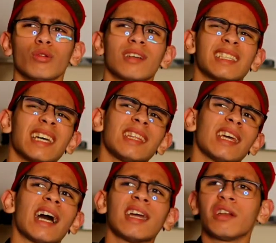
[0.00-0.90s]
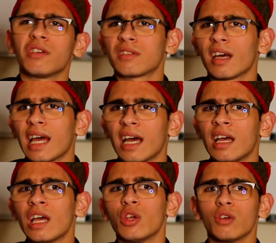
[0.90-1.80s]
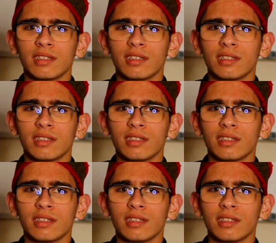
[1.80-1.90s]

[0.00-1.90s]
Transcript: You recite the ayah in your salah, you